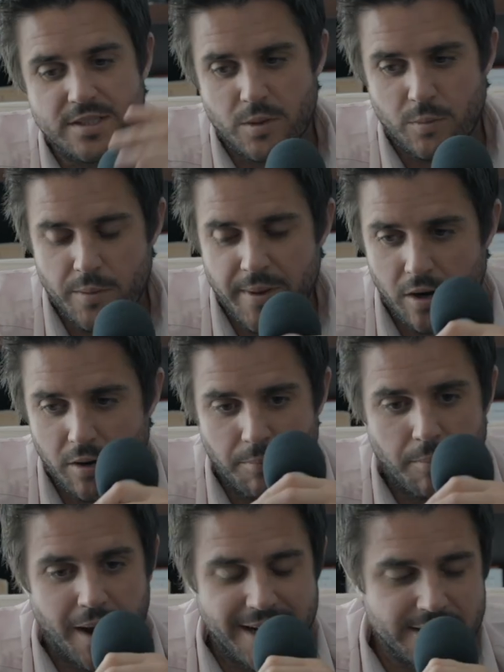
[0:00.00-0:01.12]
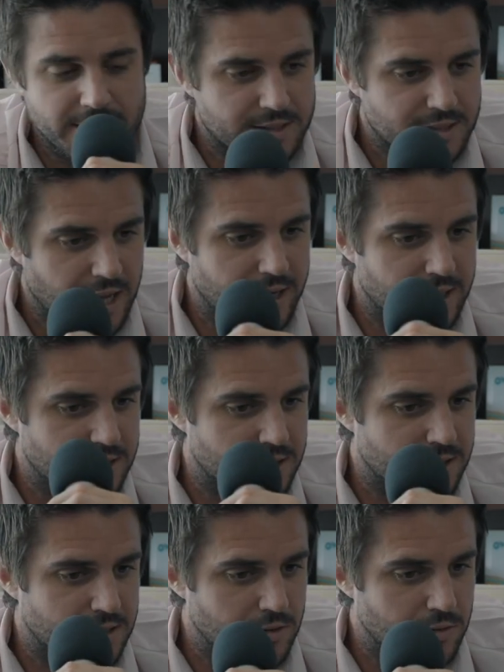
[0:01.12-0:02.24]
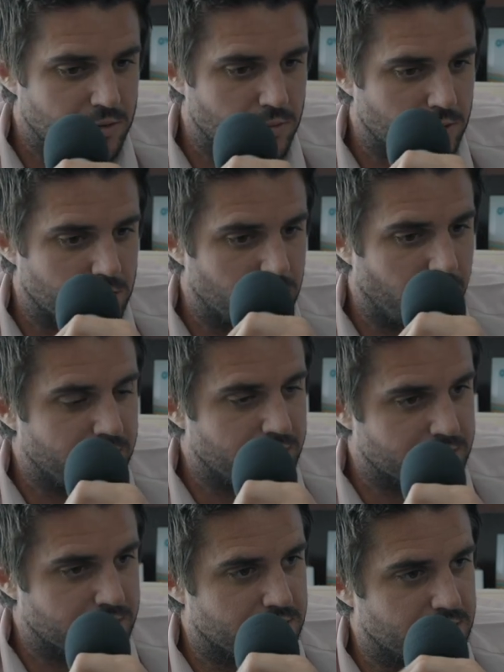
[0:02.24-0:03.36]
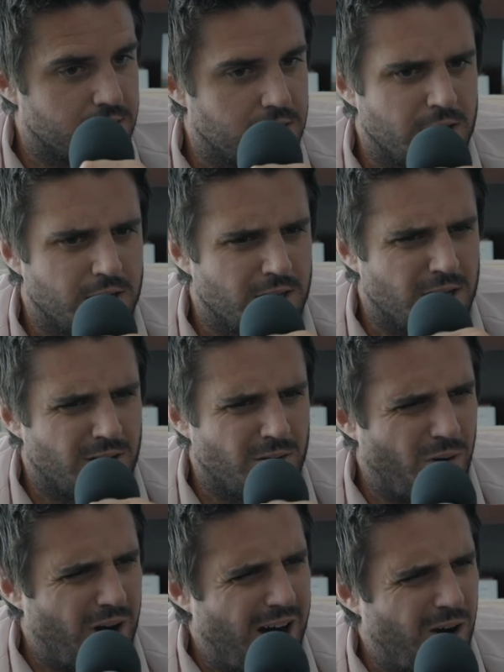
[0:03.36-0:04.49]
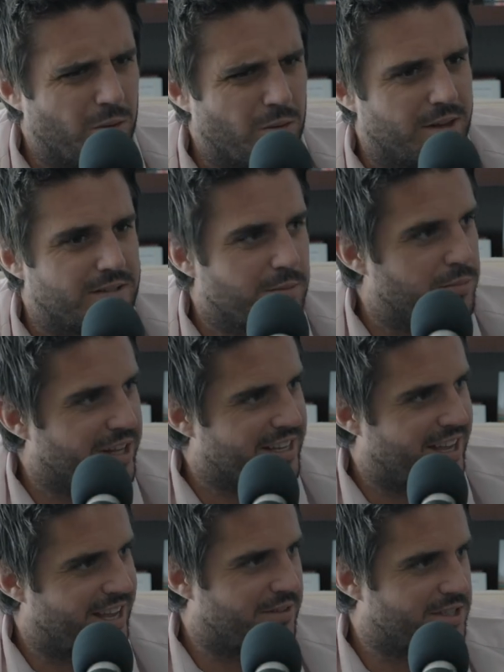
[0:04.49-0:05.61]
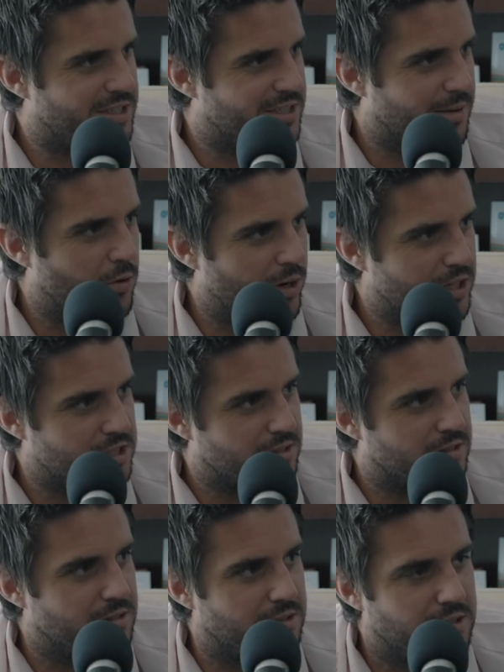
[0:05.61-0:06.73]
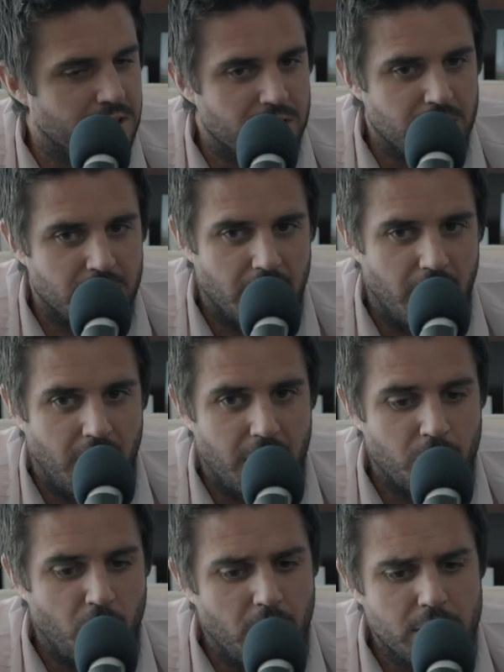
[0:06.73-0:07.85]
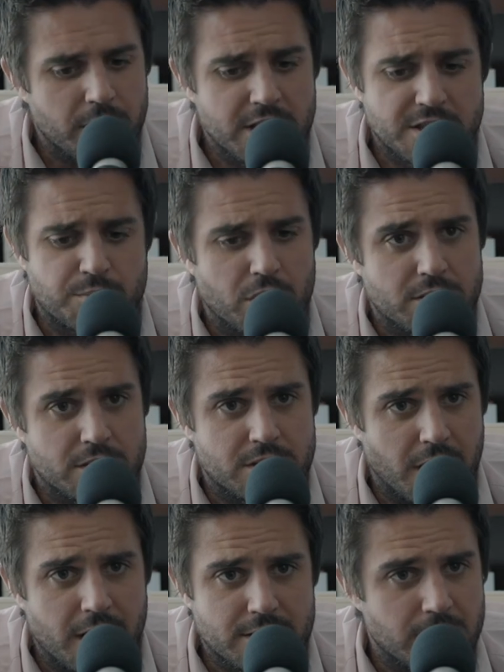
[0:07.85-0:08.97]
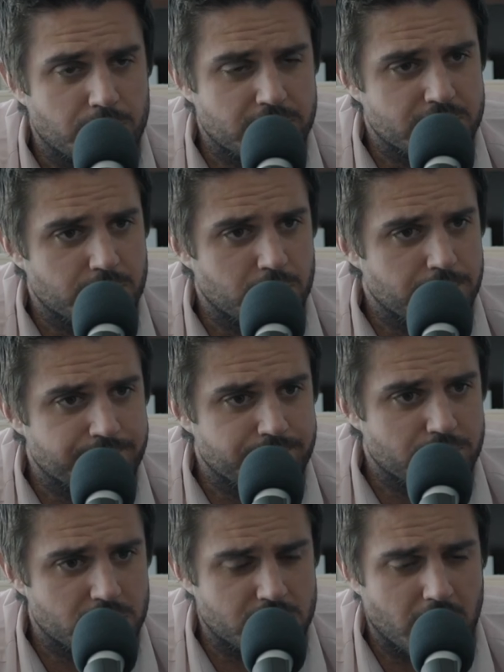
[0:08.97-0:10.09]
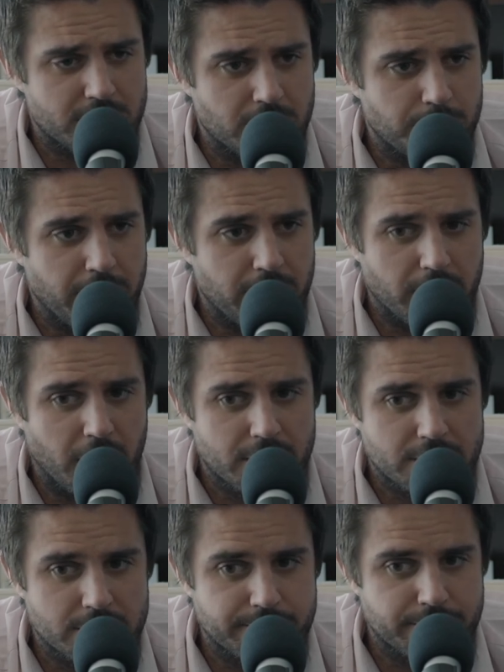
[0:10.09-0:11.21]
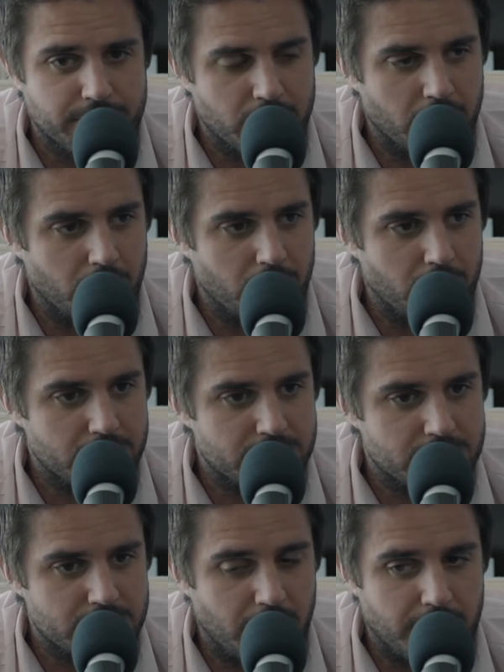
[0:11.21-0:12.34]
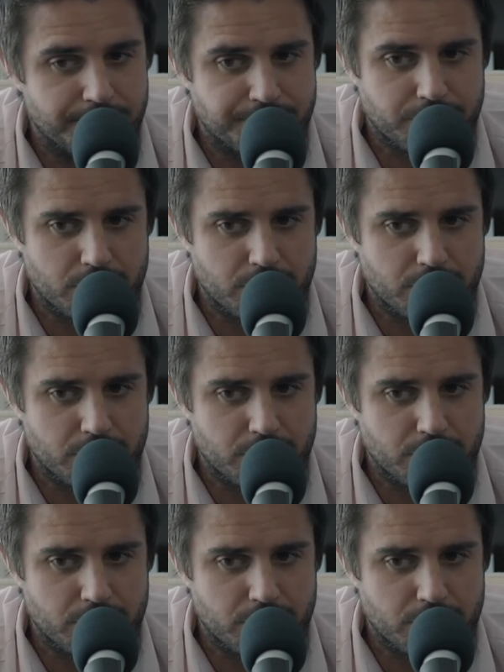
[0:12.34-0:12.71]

can we make our mindset instilled with greatness? Wow, that's a blank canvas type question. Um, well, in this book, the Stockdale Principle, the Stockdale Paradox, you know, it's um,